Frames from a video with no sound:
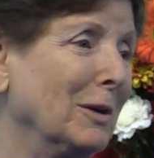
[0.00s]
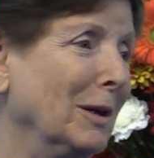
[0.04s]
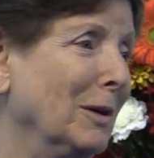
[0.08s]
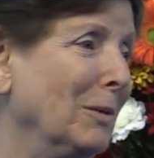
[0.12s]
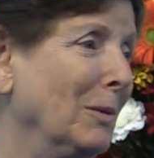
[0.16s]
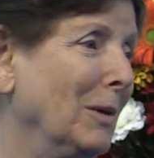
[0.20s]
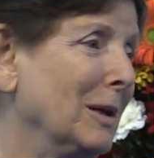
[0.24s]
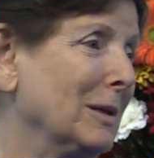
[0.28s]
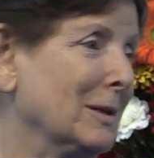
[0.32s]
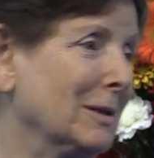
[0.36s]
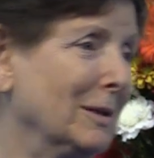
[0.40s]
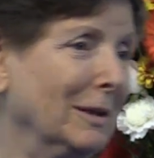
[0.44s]
and he
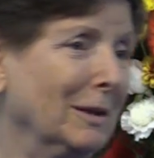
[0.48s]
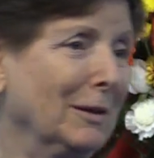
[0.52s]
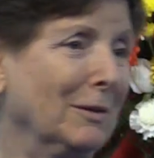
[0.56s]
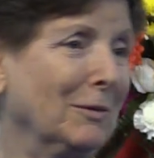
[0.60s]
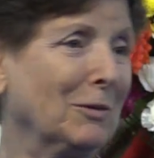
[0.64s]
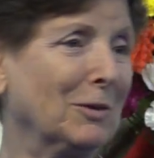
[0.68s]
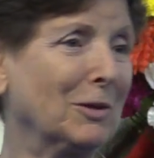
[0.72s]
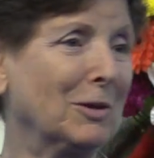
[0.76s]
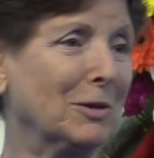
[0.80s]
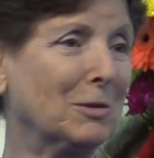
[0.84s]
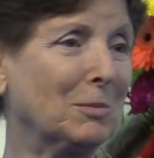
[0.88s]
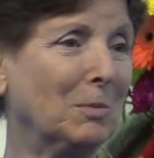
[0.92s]
went to
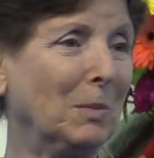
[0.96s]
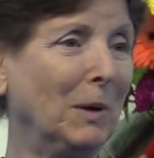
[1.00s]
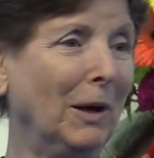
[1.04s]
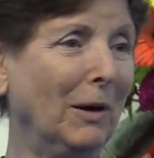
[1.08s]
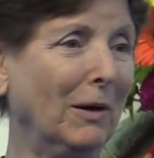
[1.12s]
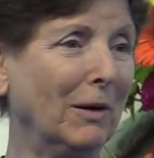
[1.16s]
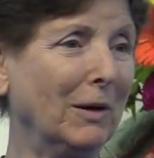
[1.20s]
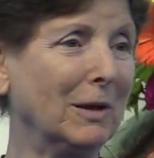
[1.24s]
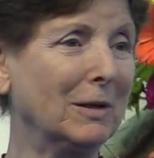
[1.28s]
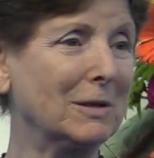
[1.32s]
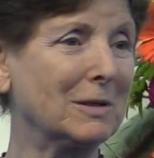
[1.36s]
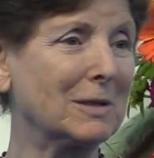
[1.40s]
live with his
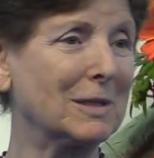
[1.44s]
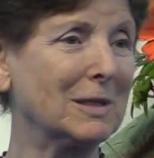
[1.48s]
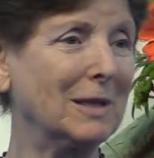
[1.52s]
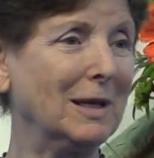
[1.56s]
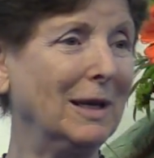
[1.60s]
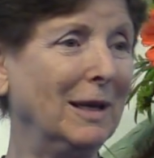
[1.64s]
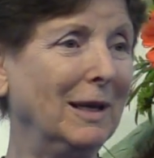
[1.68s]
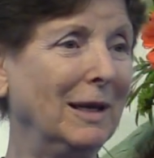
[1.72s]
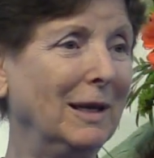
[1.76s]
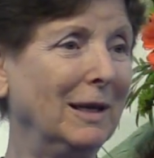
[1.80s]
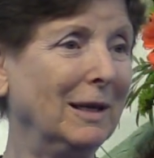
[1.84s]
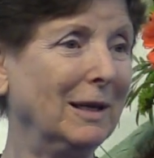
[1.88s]
parents